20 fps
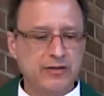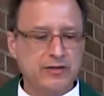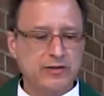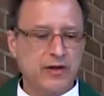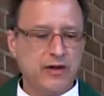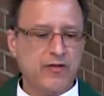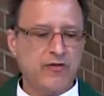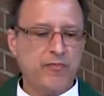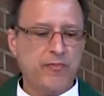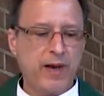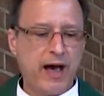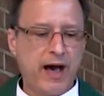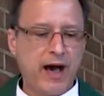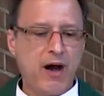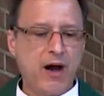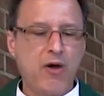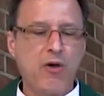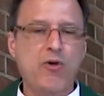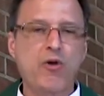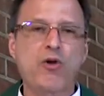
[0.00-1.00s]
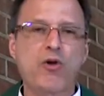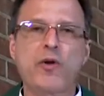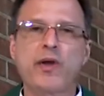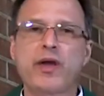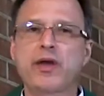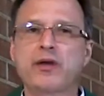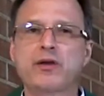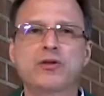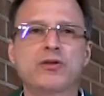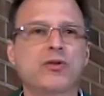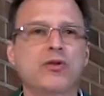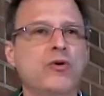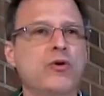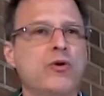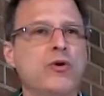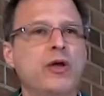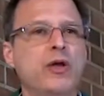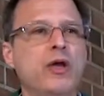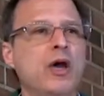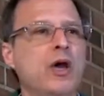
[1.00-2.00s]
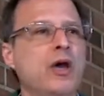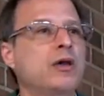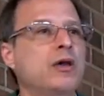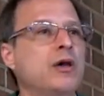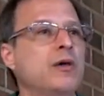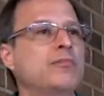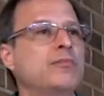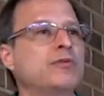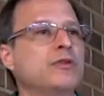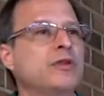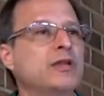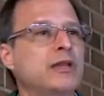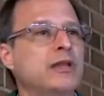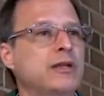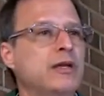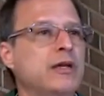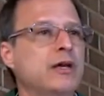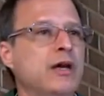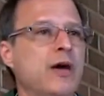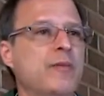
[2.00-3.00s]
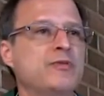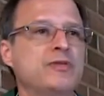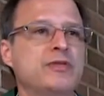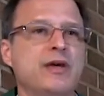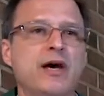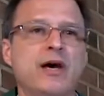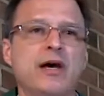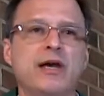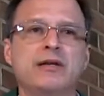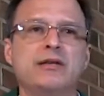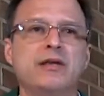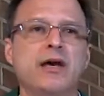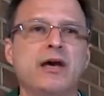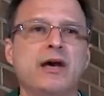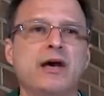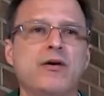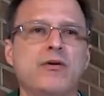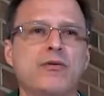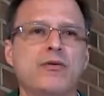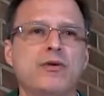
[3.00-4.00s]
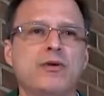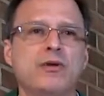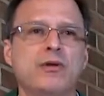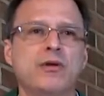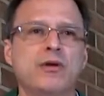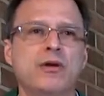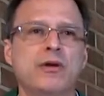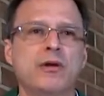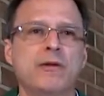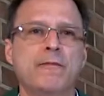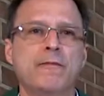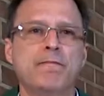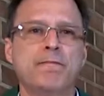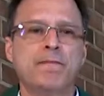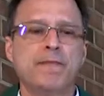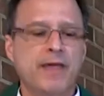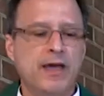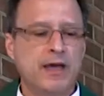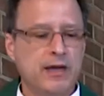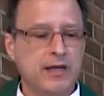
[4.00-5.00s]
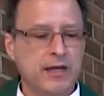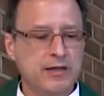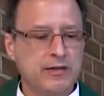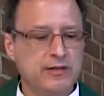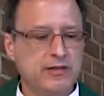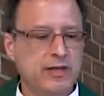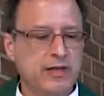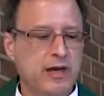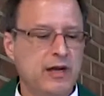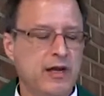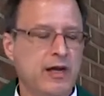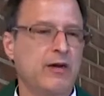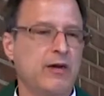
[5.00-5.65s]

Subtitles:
of power and glory completely upside down and inside out.